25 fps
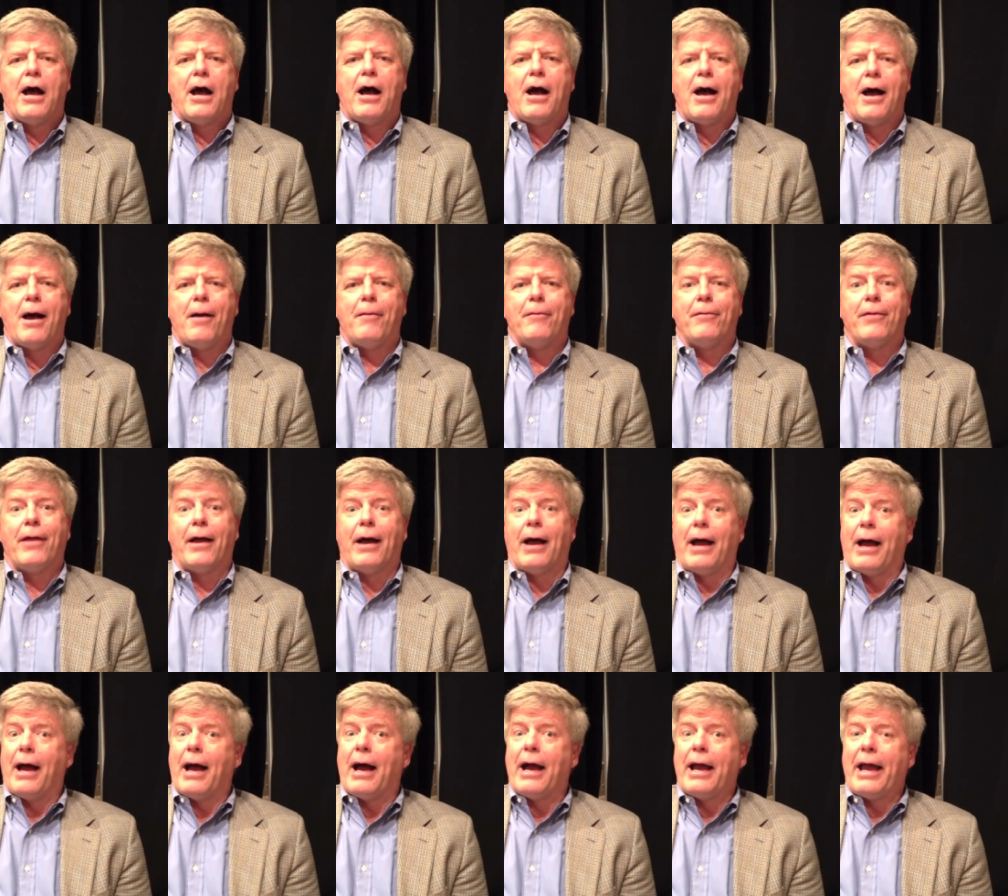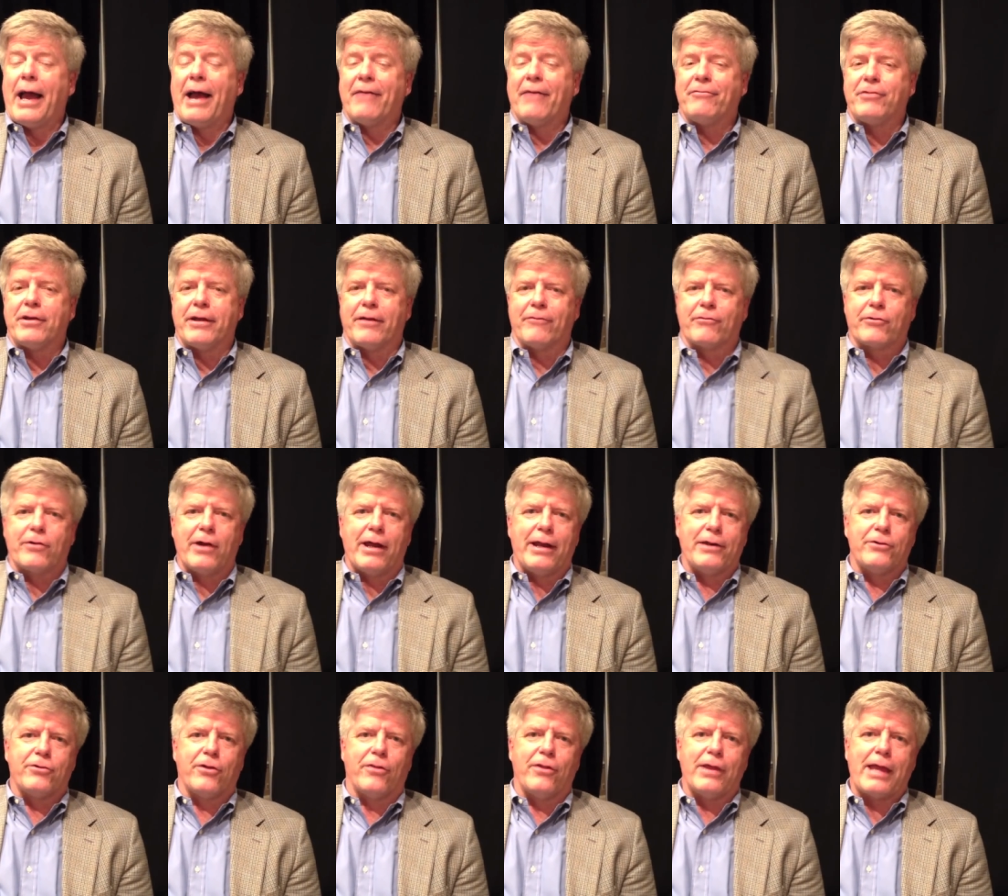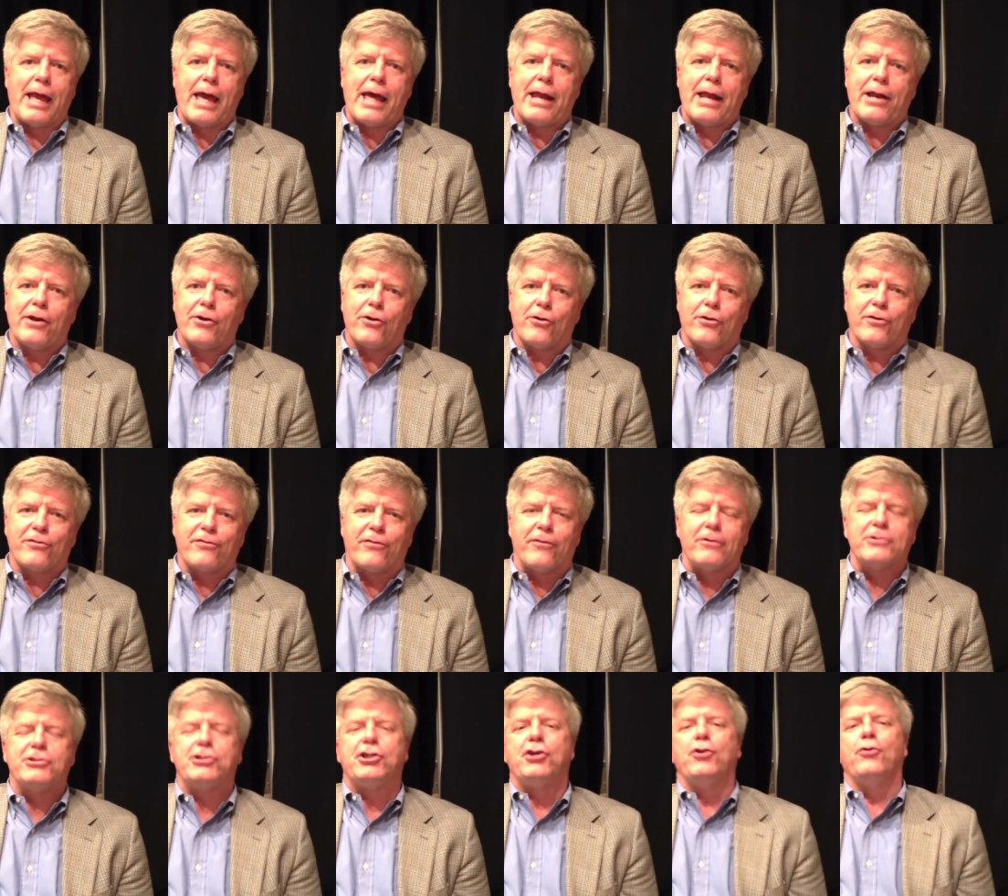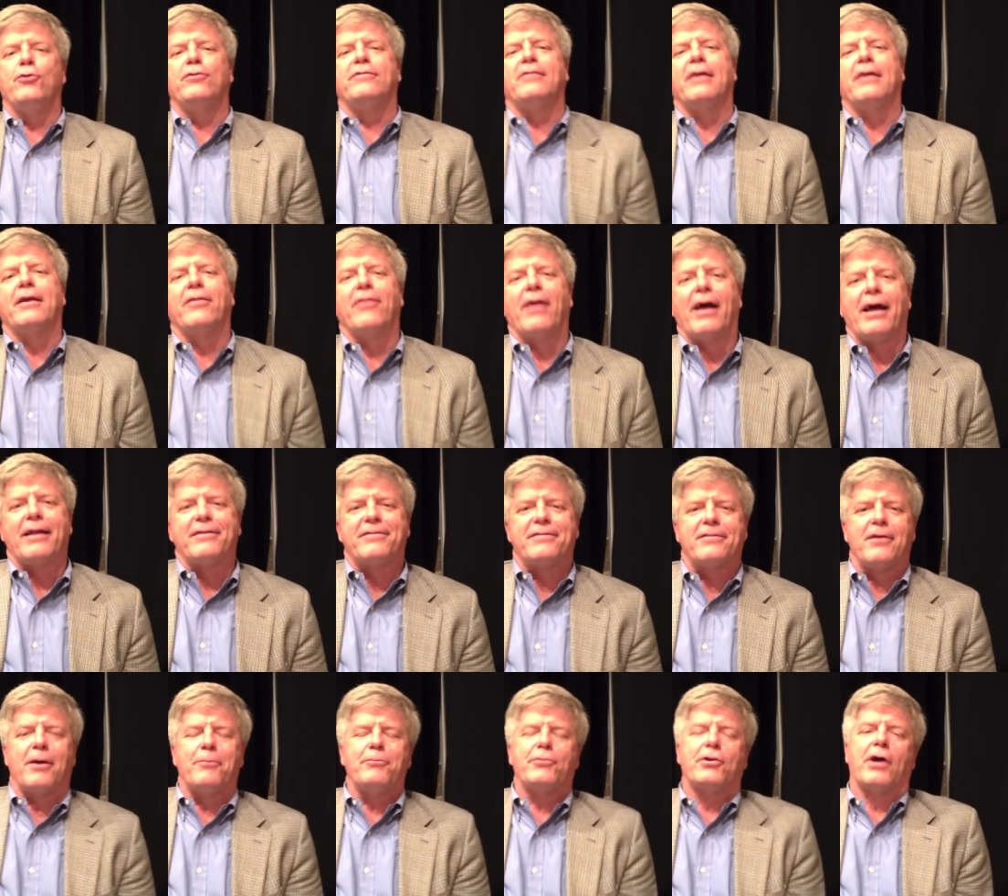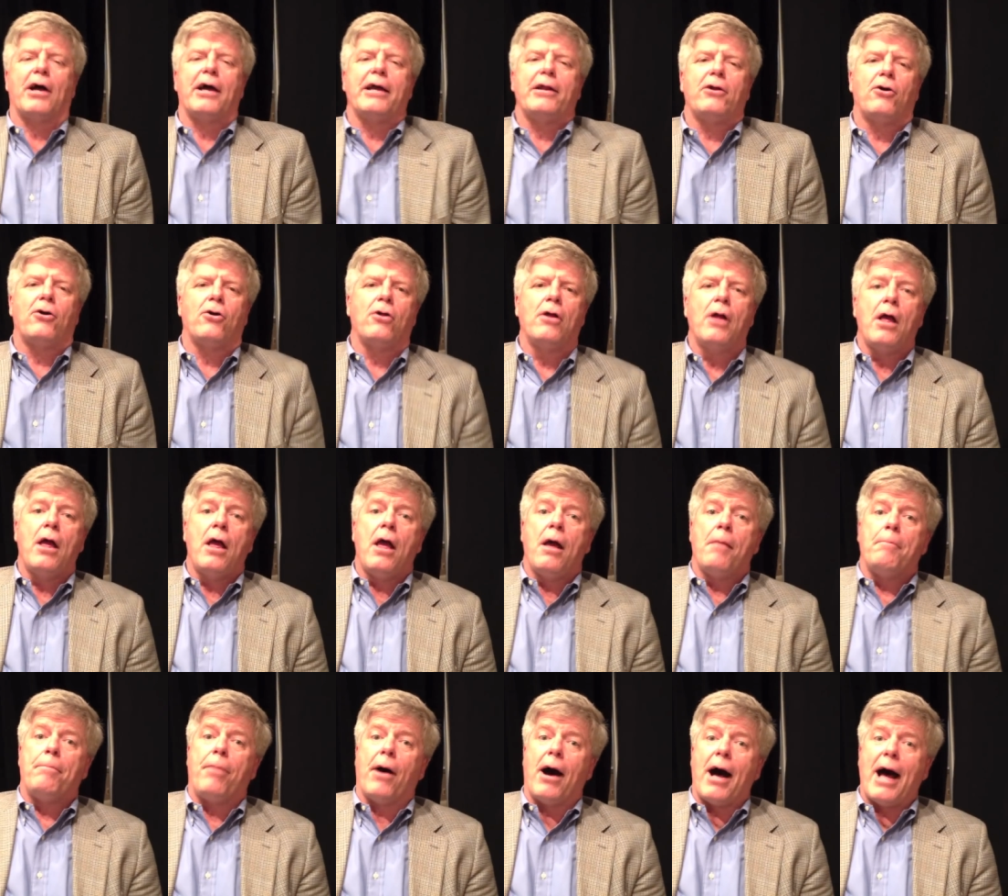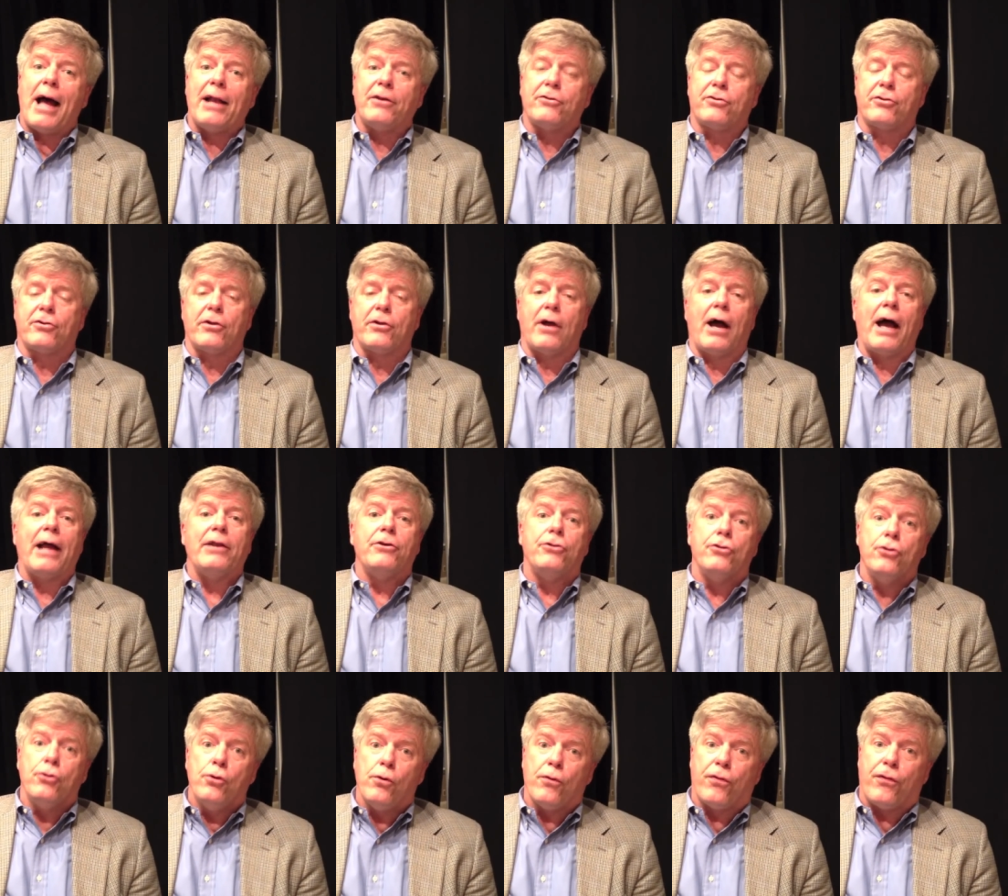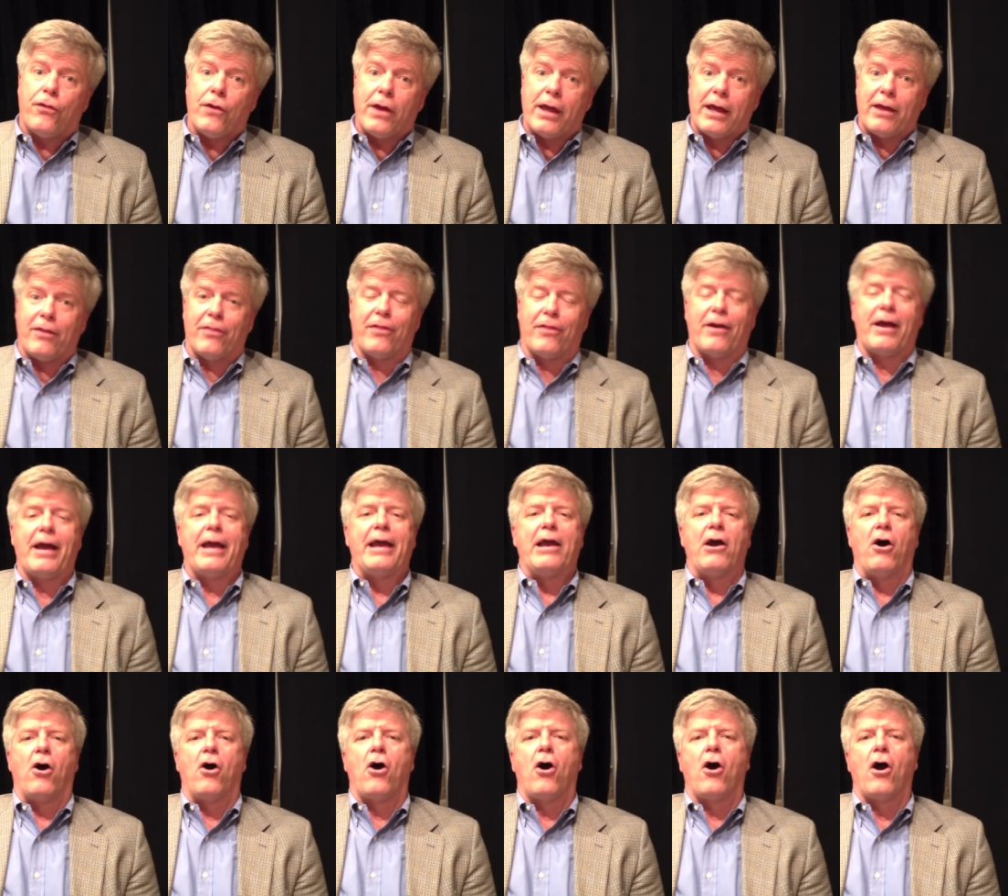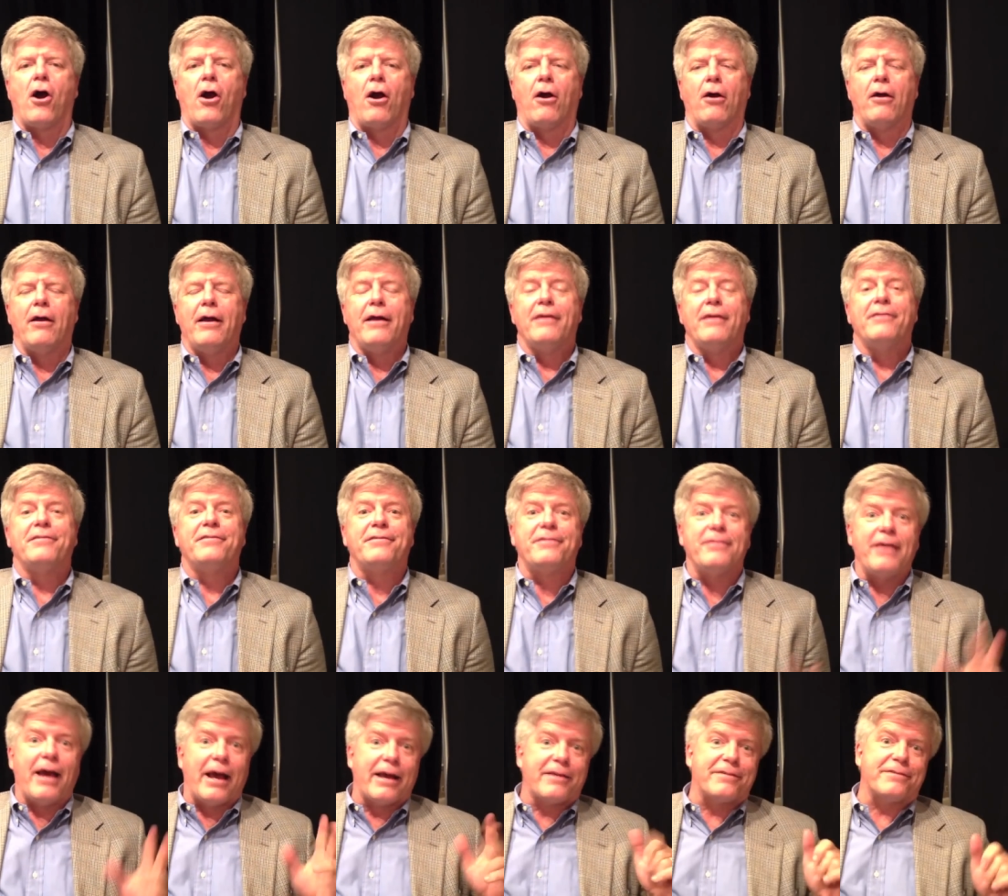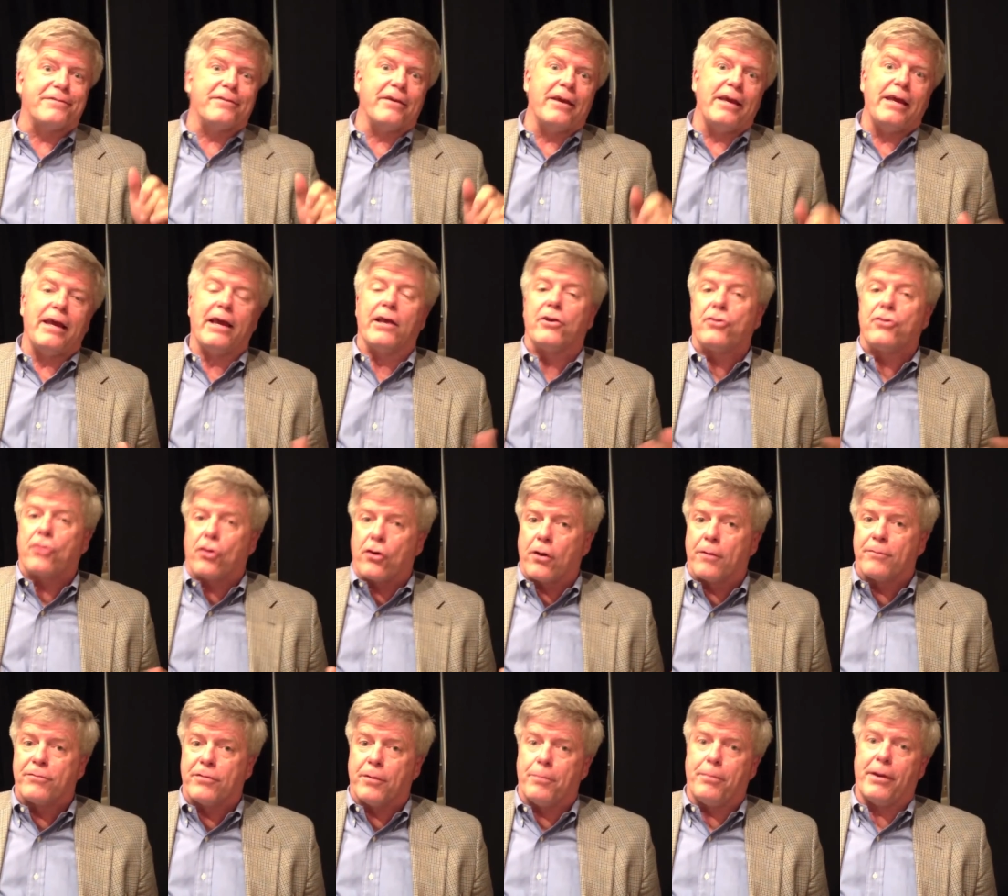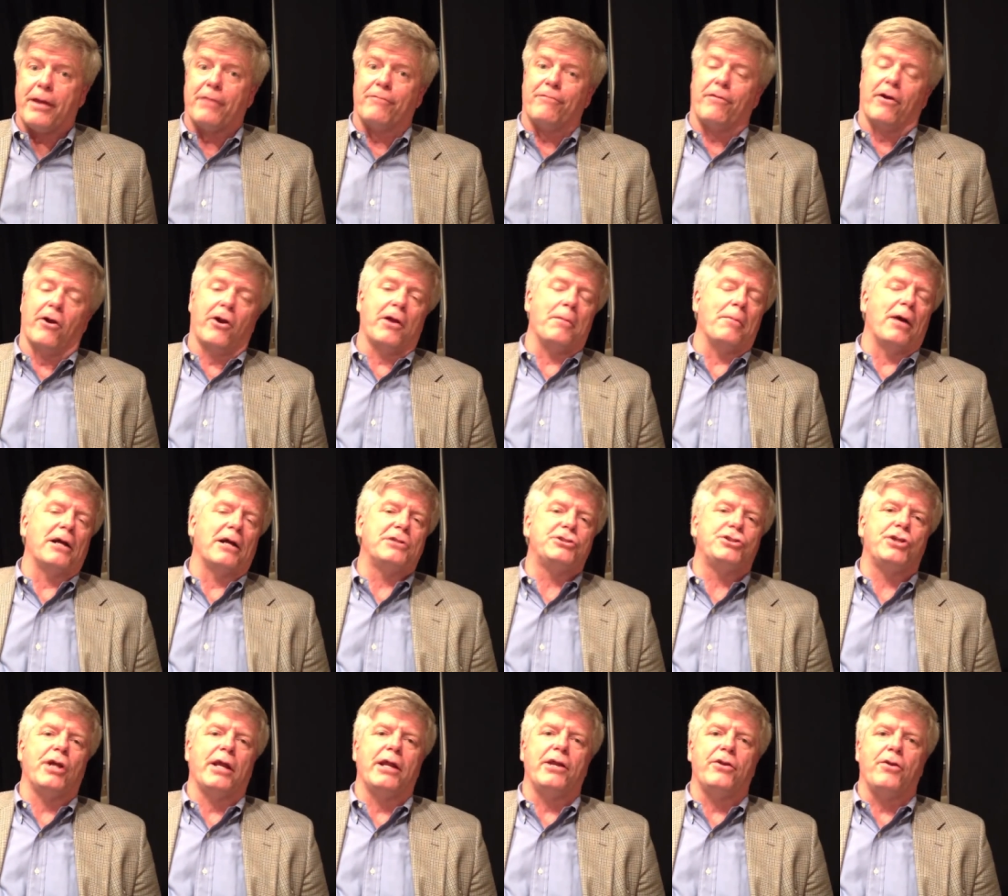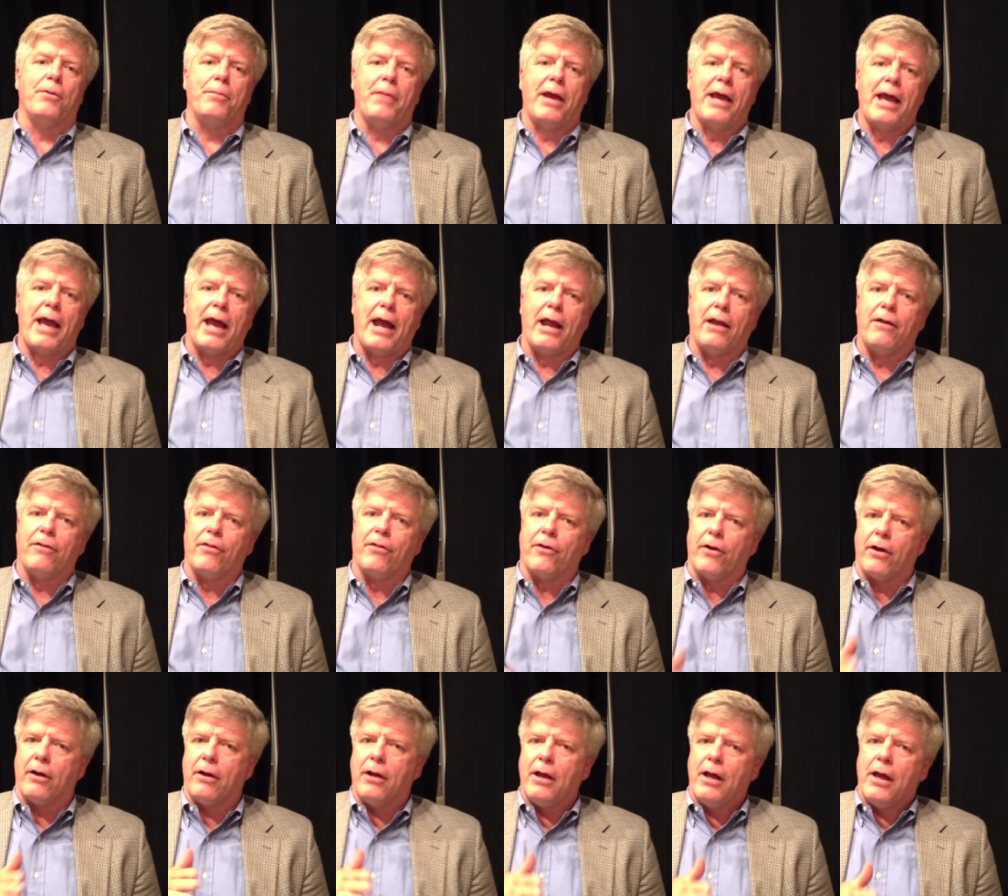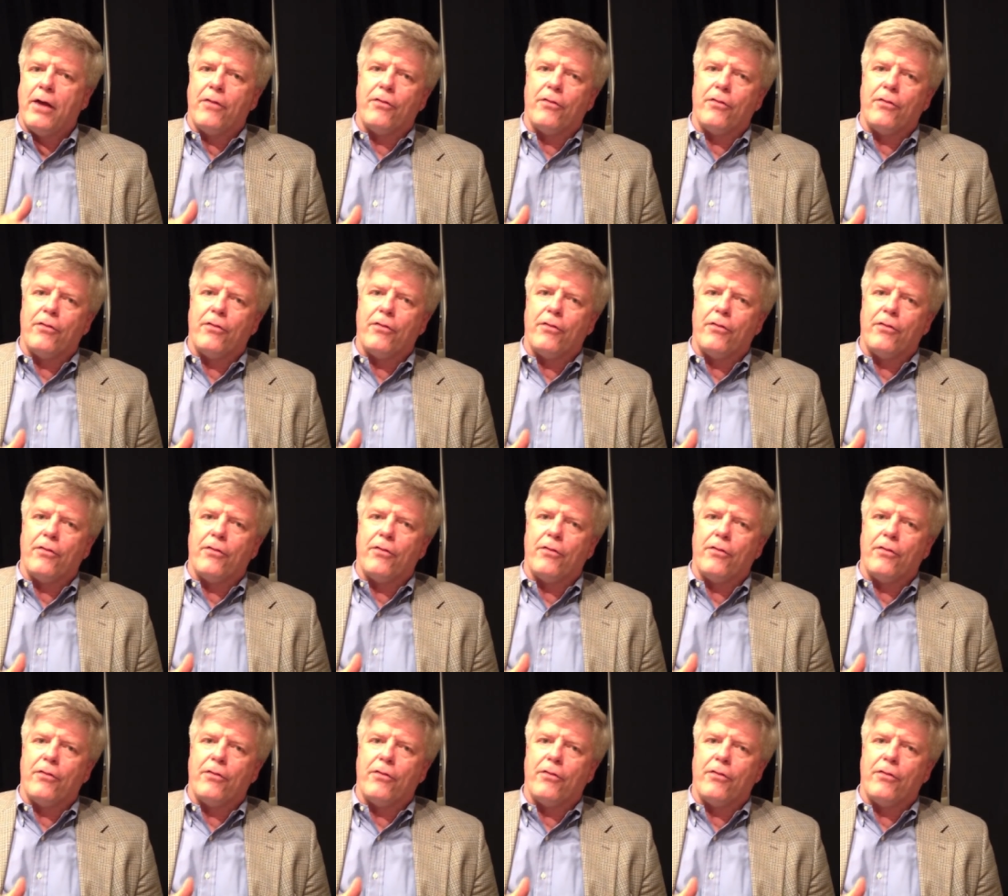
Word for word: I have to give credit to the editors for choosing that subtitle, but I do think they are sexy in terms of being very much in demand. The